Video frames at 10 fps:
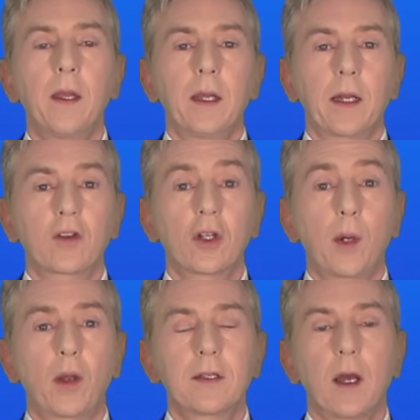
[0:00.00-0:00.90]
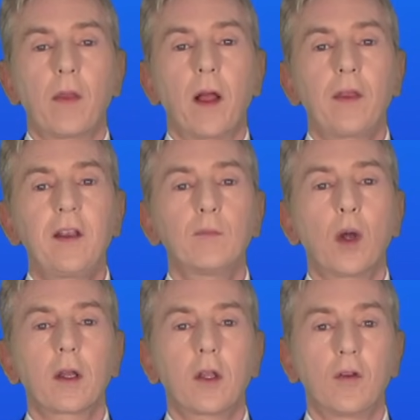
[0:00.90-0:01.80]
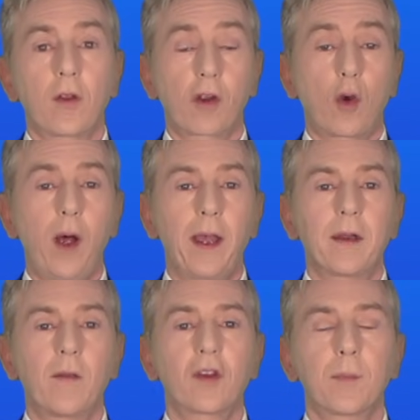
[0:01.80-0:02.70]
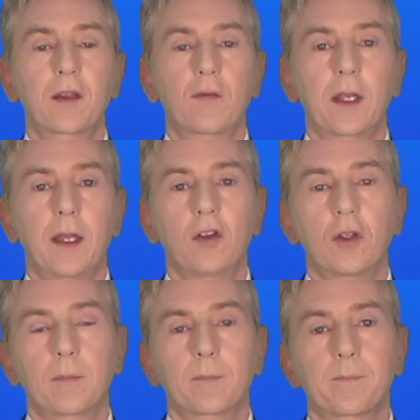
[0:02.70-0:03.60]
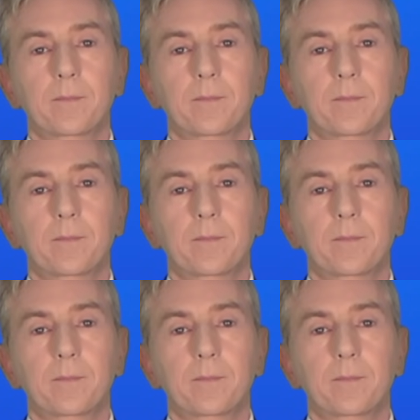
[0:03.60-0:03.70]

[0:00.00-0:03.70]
And I should point out that these molecules are required in the specification.